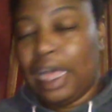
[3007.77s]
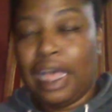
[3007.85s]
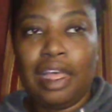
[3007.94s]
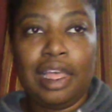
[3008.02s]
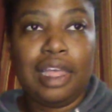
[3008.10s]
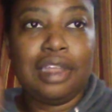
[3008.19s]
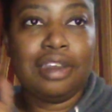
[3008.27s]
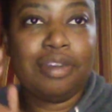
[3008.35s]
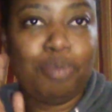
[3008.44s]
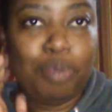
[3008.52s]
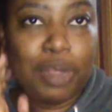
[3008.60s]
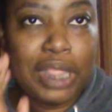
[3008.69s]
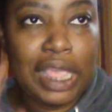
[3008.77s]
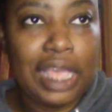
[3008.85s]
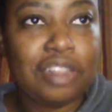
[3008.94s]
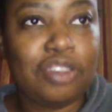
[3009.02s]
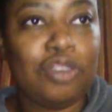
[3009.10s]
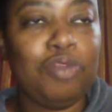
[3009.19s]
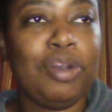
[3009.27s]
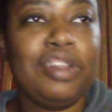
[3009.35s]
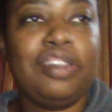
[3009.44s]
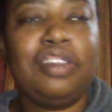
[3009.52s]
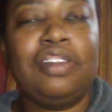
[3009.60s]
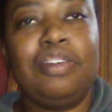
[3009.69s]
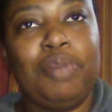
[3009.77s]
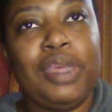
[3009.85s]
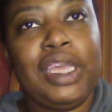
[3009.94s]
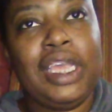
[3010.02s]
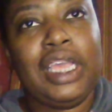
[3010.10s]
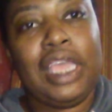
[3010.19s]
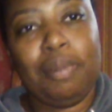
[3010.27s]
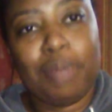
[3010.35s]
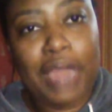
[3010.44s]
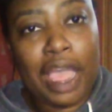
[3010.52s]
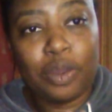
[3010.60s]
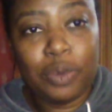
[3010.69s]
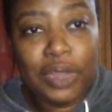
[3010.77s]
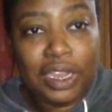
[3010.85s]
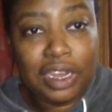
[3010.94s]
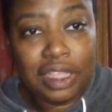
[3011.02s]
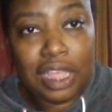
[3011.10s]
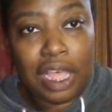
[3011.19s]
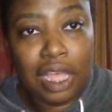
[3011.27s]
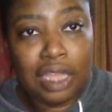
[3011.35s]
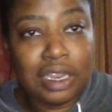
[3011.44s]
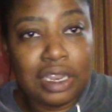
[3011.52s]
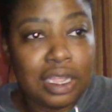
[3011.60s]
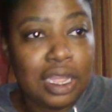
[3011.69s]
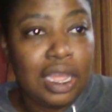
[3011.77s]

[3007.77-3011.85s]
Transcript: I plan to participate in Black Arenathon,